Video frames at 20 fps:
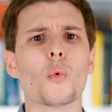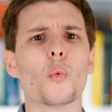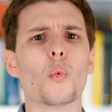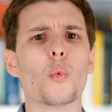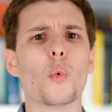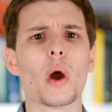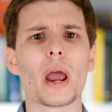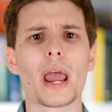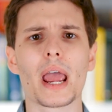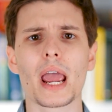
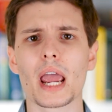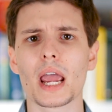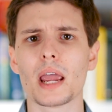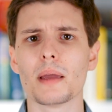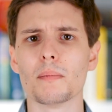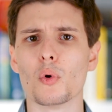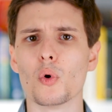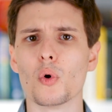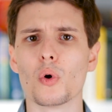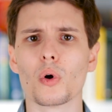way
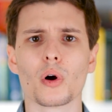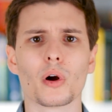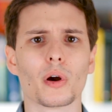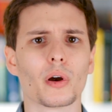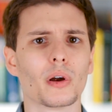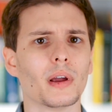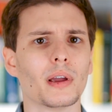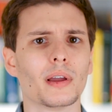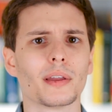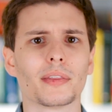
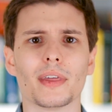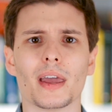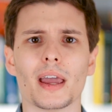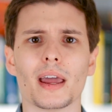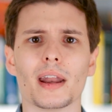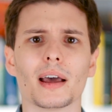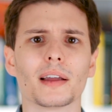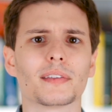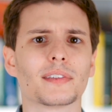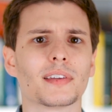more
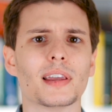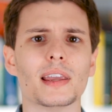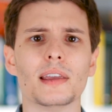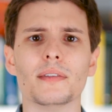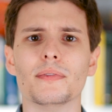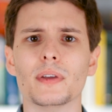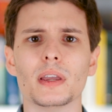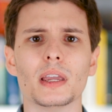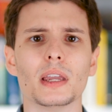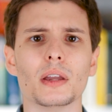than a
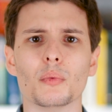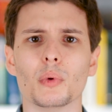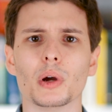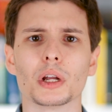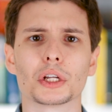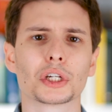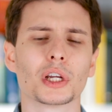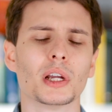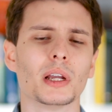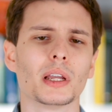TV,
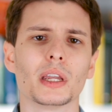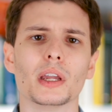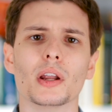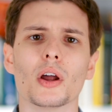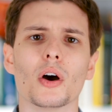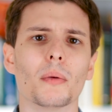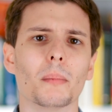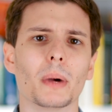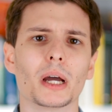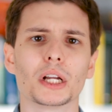which, you
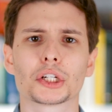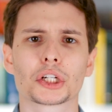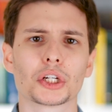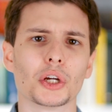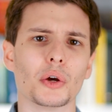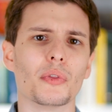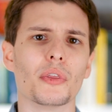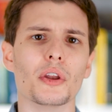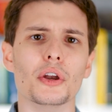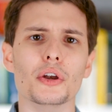know, might
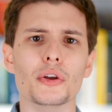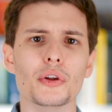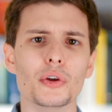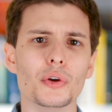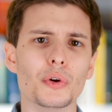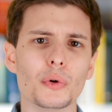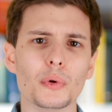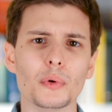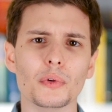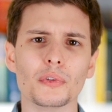show the
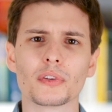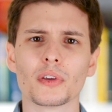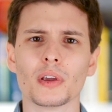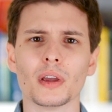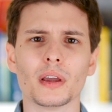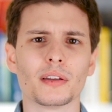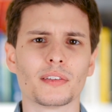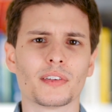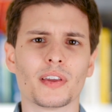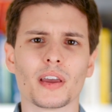news
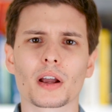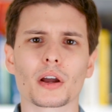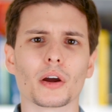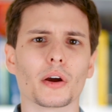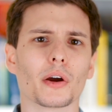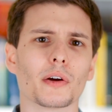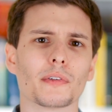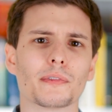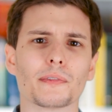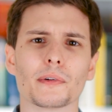
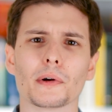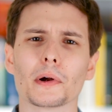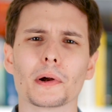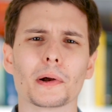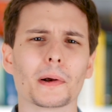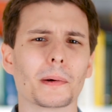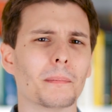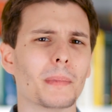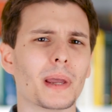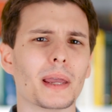ticker
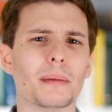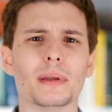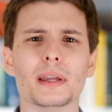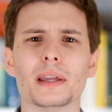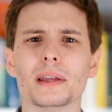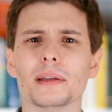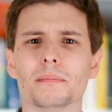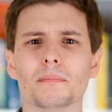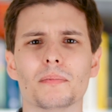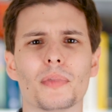for
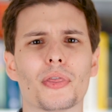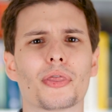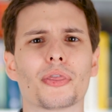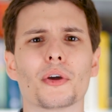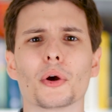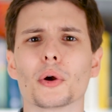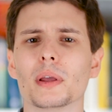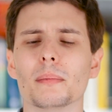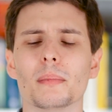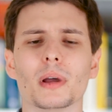maybe
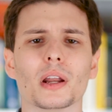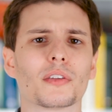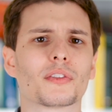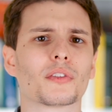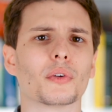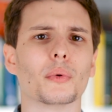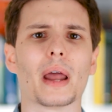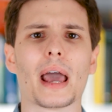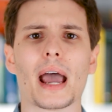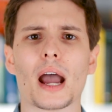30 minutes
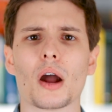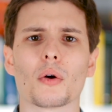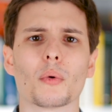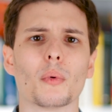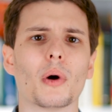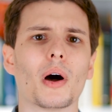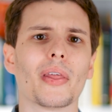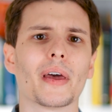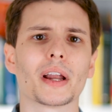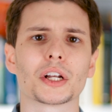to an hour
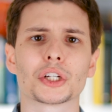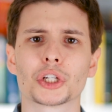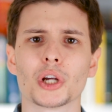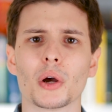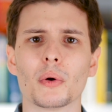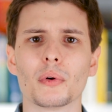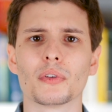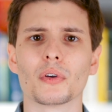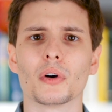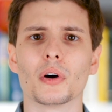while that
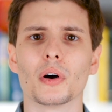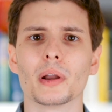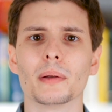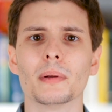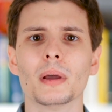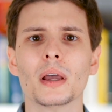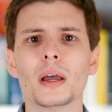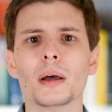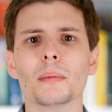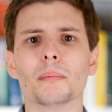show is on,
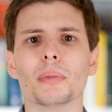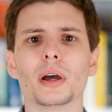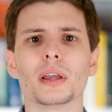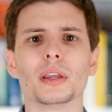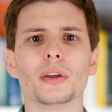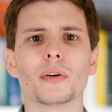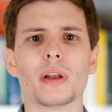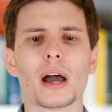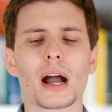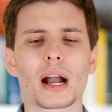but
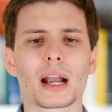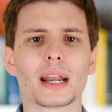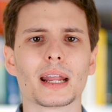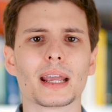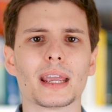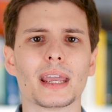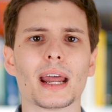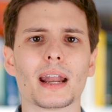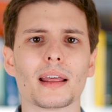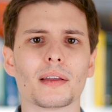you're not gonna
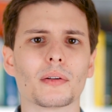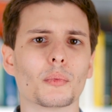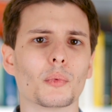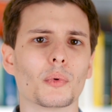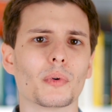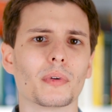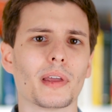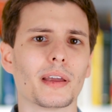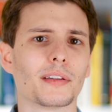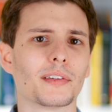get it
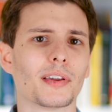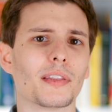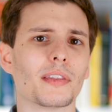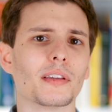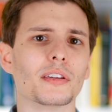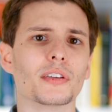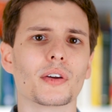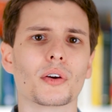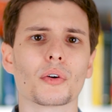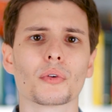to
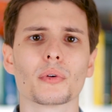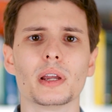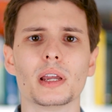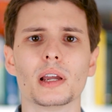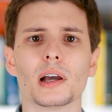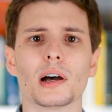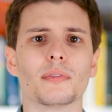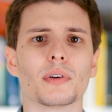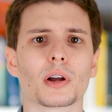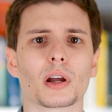the
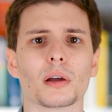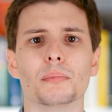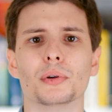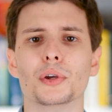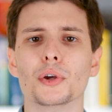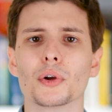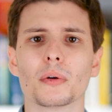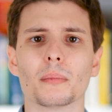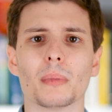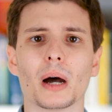degree of a
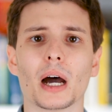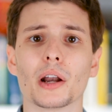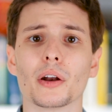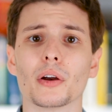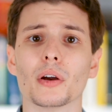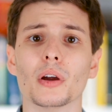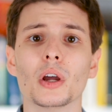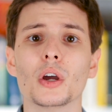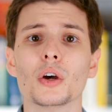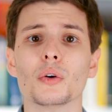computer
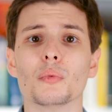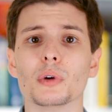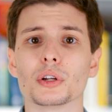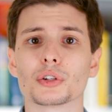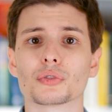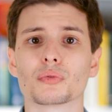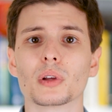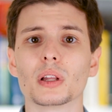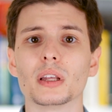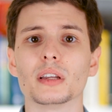monitor,
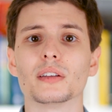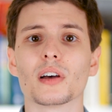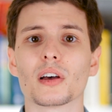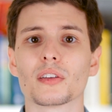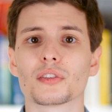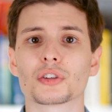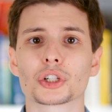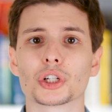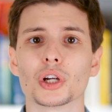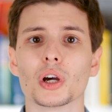which really
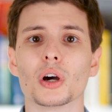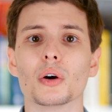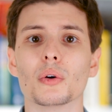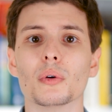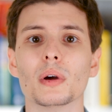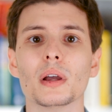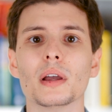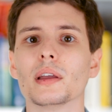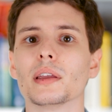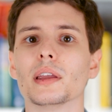does
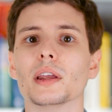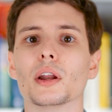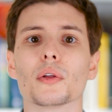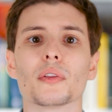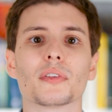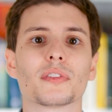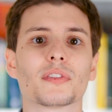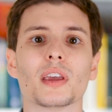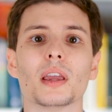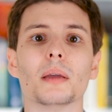show, you know,
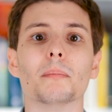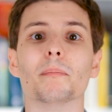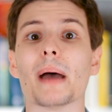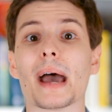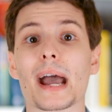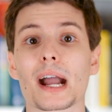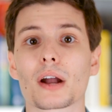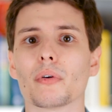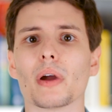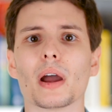the same
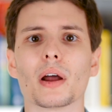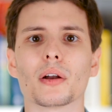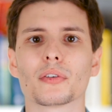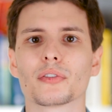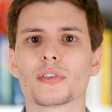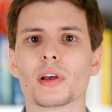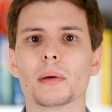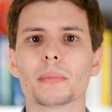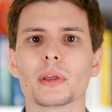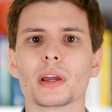background or
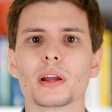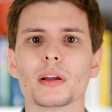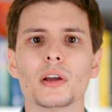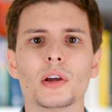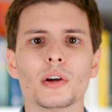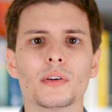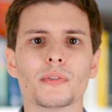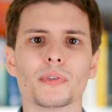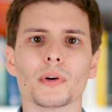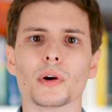something
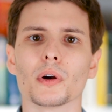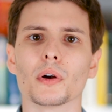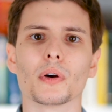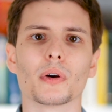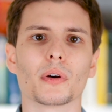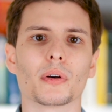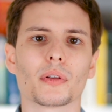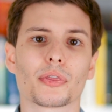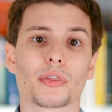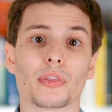
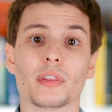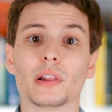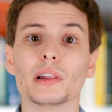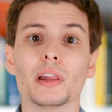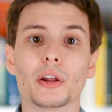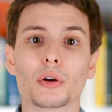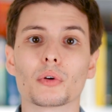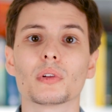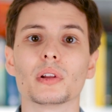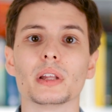for
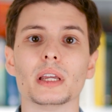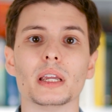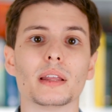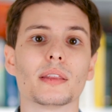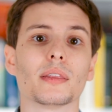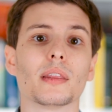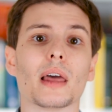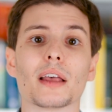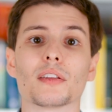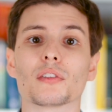
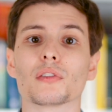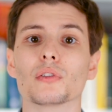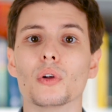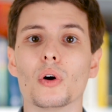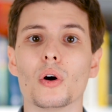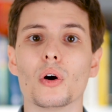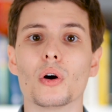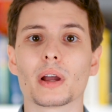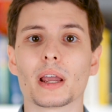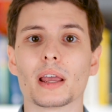literally as
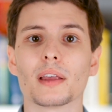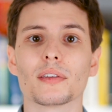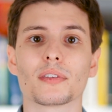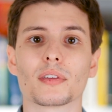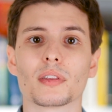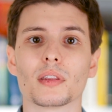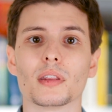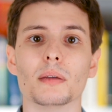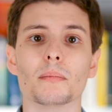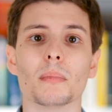long
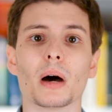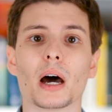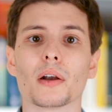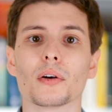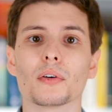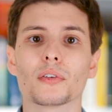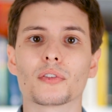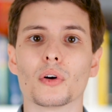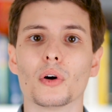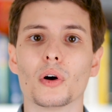as the
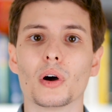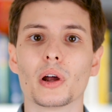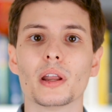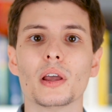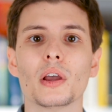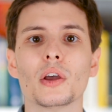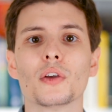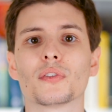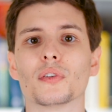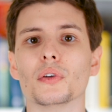monitor's on.
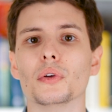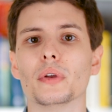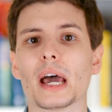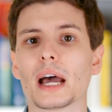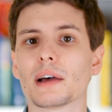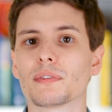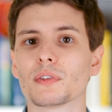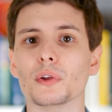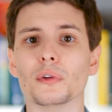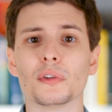So you'd
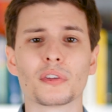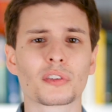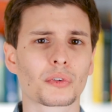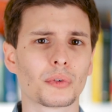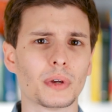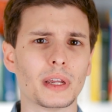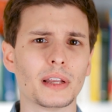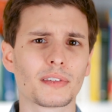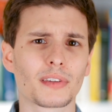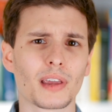have to use
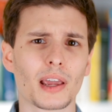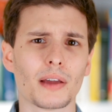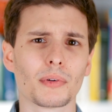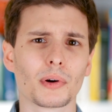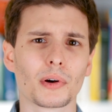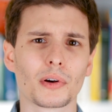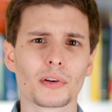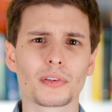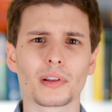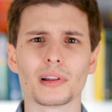
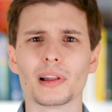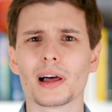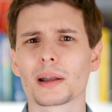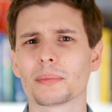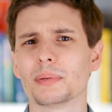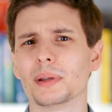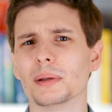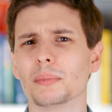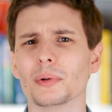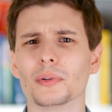screensavers. A lot
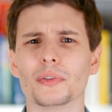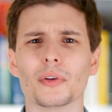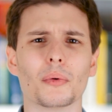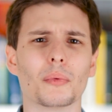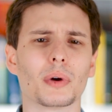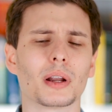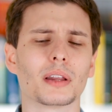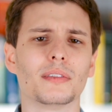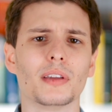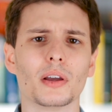of people don't
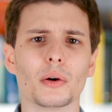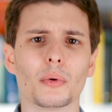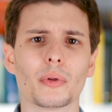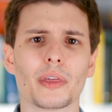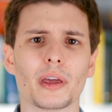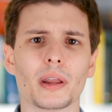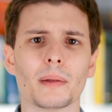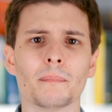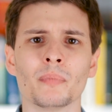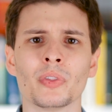want to deal with
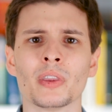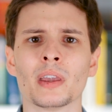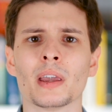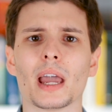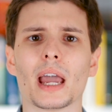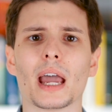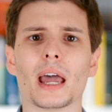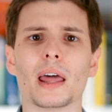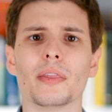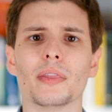it,
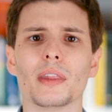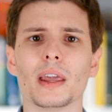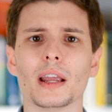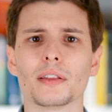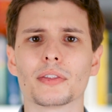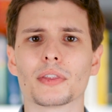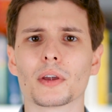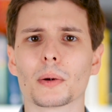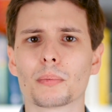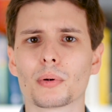and
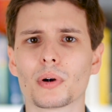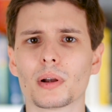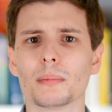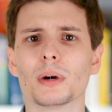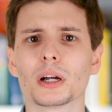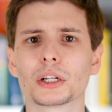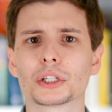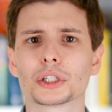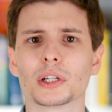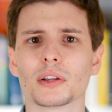they're pretty
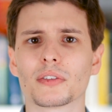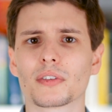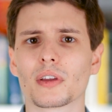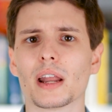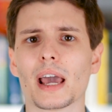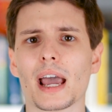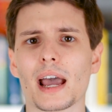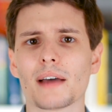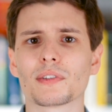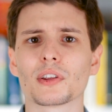much just
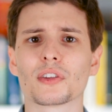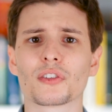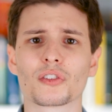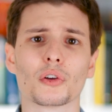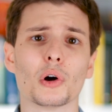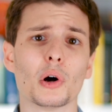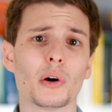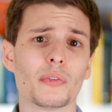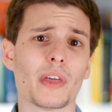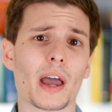going to have to
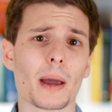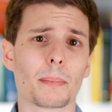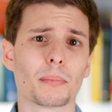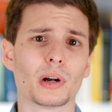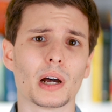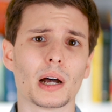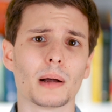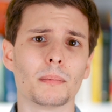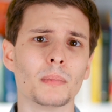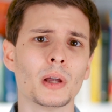solve that
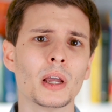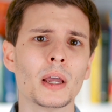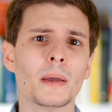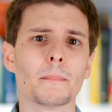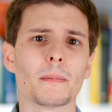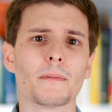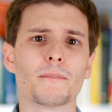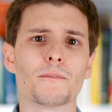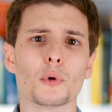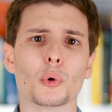problem
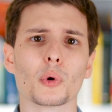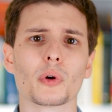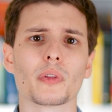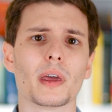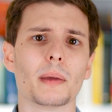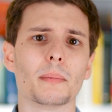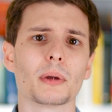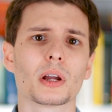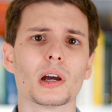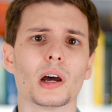before
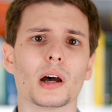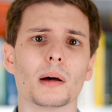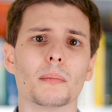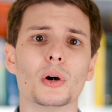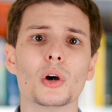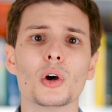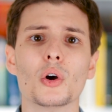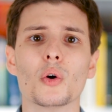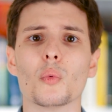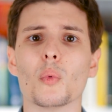they
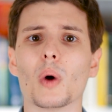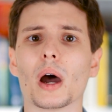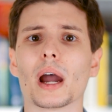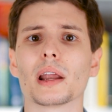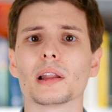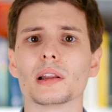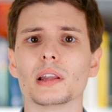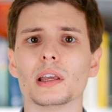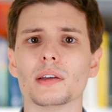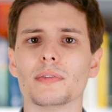become
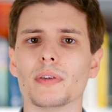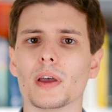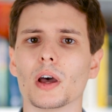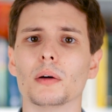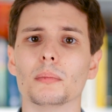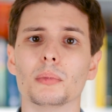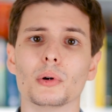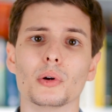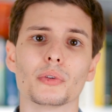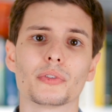widely
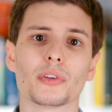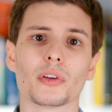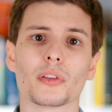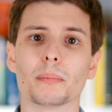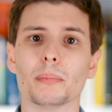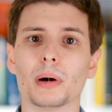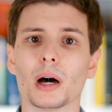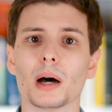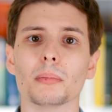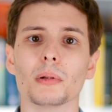available to the
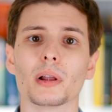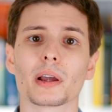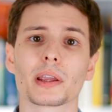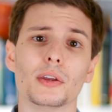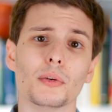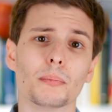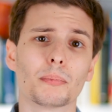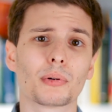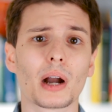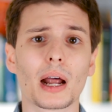public.
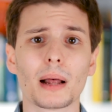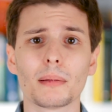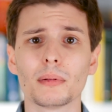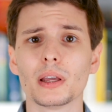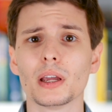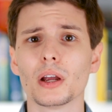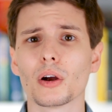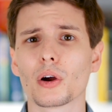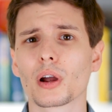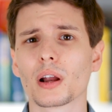You
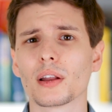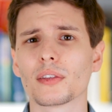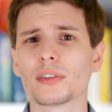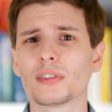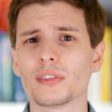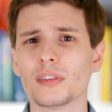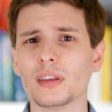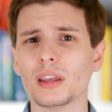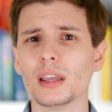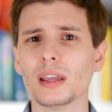probably are going to
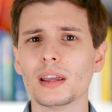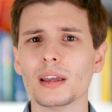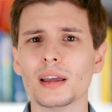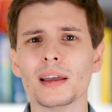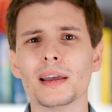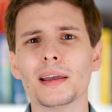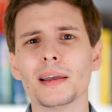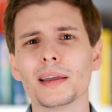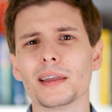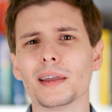see,
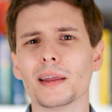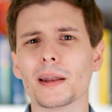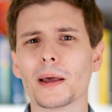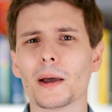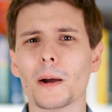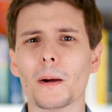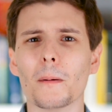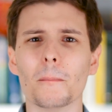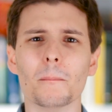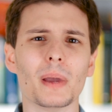you
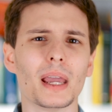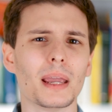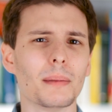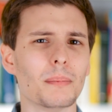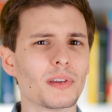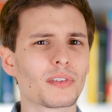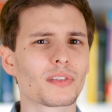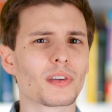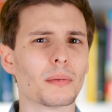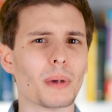know,
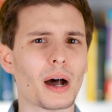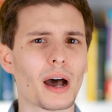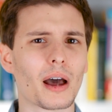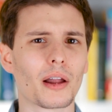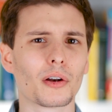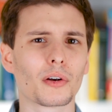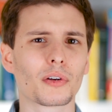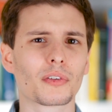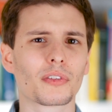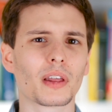maybe some
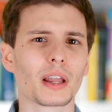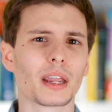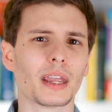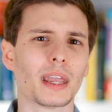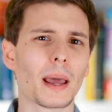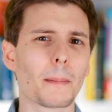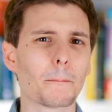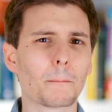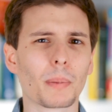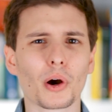monitors that
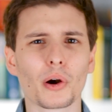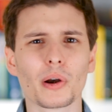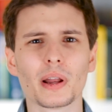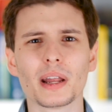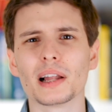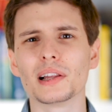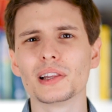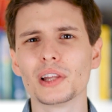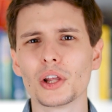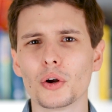get
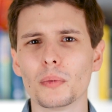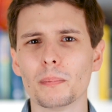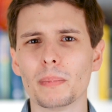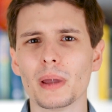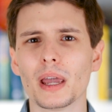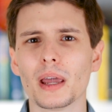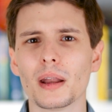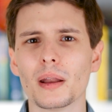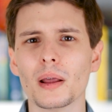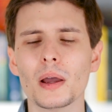burn-in a little
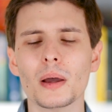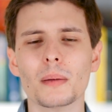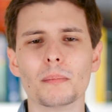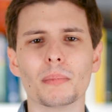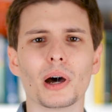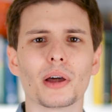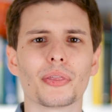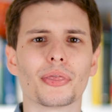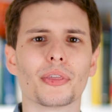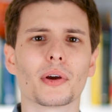bit,
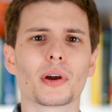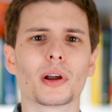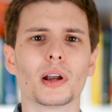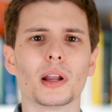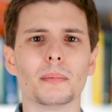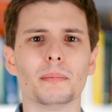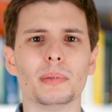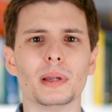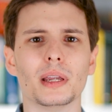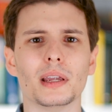but they're going
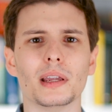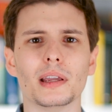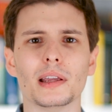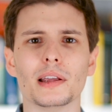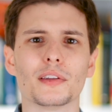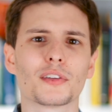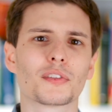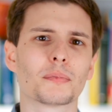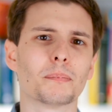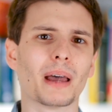to
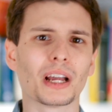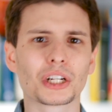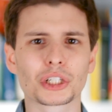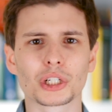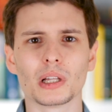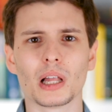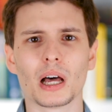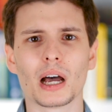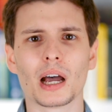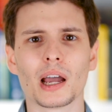be
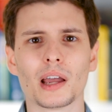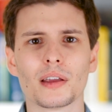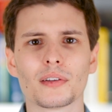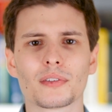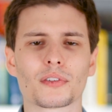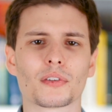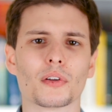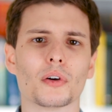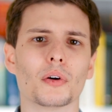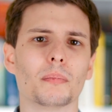specialized,
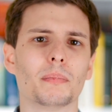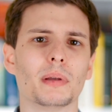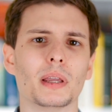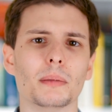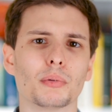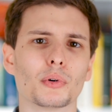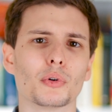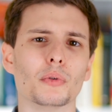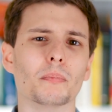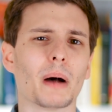so
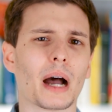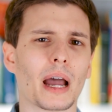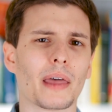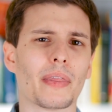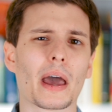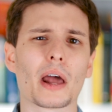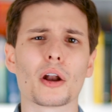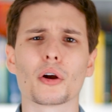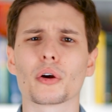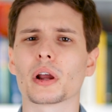people who buy
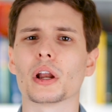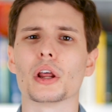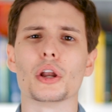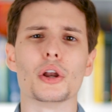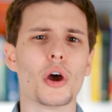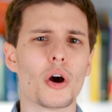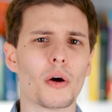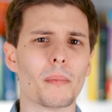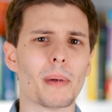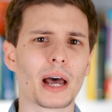that are going to
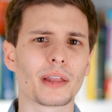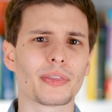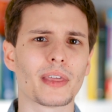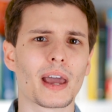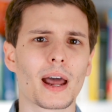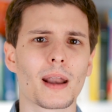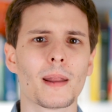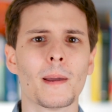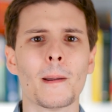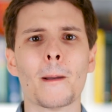know about
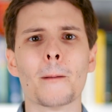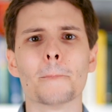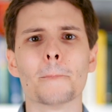that.